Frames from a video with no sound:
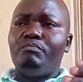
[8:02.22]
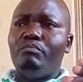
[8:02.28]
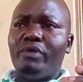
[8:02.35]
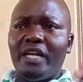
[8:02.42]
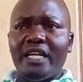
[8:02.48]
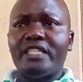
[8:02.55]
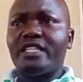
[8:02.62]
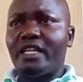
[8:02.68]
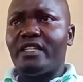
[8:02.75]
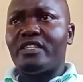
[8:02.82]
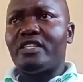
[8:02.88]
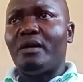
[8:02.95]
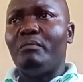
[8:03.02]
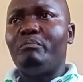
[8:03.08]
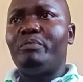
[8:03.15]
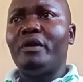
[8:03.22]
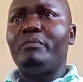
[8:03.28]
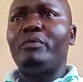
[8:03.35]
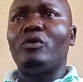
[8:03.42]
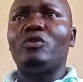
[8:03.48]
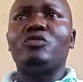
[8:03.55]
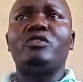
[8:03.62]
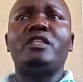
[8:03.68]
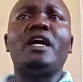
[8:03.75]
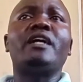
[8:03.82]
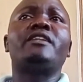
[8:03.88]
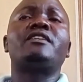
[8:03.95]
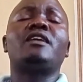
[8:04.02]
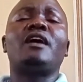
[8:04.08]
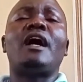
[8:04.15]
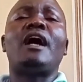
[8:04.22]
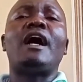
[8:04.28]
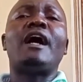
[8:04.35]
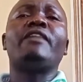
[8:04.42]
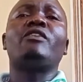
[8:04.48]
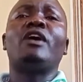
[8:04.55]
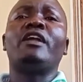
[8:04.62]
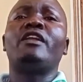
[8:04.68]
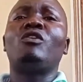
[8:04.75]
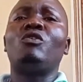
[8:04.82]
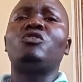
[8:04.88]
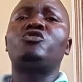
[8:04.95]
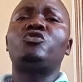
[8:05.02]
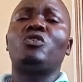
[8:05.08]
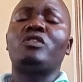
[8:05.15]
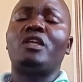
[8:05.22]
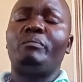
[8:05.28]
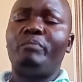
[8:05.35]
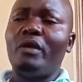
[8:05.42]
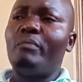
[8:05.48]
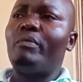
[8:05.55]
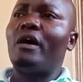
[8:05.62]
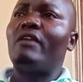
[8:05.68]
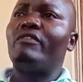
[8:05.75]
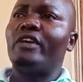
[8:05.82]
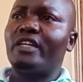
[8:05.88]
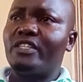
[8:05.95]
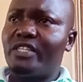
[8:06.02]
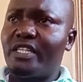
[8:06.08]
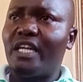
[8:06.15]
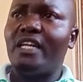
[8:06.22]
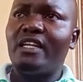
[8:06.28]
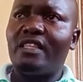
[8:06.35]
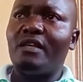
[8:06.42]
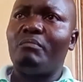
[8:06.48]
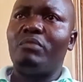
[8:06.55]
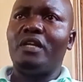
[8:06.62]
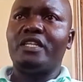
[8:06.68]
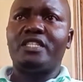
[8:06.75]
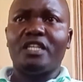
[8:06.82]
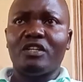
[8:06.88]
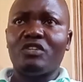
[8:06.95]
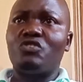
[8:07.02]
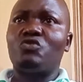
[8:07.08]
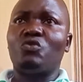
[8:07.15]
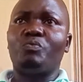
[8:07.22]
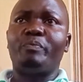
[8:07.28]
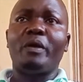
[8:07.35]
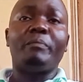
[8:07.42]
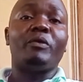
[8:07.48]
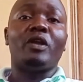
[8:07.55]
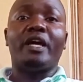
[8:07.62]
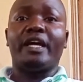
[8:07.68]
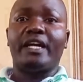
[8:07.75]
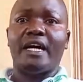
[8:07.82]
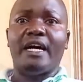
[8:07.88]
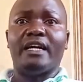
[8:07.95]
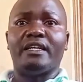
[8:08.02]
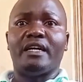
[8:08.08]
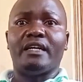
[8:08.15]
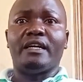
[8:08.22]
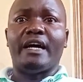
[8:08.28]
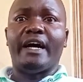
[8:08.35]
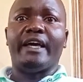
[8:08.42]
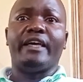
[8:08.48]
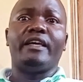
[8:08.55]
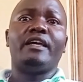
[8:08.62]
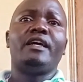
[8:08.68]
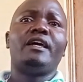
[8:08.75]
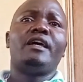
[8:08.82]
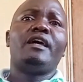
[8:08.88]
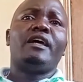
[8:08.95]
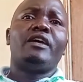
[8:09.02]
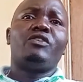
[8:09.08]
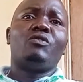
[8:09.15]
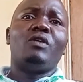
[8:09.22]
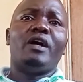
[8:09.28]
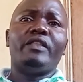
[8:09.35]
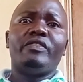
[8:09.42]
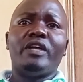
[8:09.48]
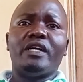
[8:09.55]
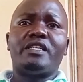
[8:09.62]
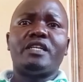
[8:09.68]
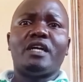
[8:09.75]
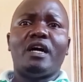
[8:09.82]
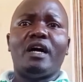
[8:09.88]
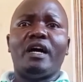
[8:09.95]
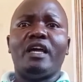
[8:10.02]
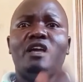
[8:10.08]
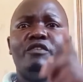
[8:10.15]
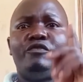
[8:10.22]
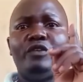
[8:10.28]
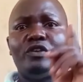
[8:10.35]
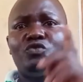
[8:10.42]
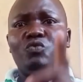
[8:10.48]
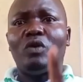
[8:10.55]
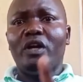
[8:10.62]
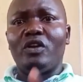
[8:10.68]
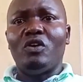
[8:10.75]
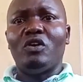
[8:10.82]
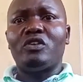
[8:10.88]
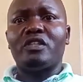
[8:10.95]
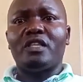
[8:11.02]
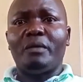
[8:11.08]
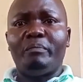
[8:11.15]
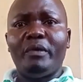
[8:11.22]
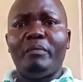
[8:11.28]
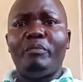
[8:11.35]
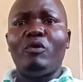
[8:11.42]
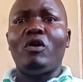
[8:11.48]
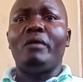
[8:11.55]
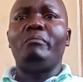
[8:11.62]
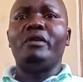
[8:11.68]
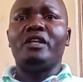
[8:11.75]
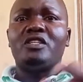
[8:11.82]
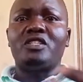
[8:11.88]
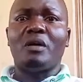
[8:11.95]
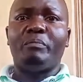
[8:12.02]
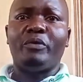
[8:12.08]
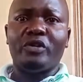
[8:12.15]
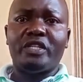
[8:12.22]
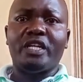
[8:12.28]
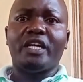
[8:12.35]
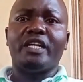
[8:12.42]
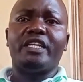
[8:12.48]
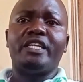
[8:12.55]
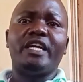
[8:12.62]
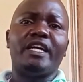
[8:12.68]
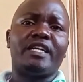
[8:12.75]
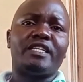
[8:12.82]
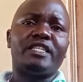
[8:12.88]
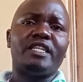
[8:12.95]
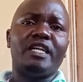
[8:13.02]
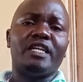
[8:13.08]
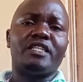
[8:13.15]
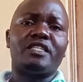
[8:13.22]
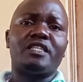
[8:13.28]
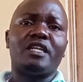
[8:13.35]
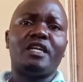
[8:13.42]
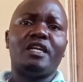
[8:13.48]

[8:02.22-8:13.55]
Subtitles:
blessed some people that and also the people have extended the blessings to people like I. You learn that if it were not the people who have been supporting DRCS,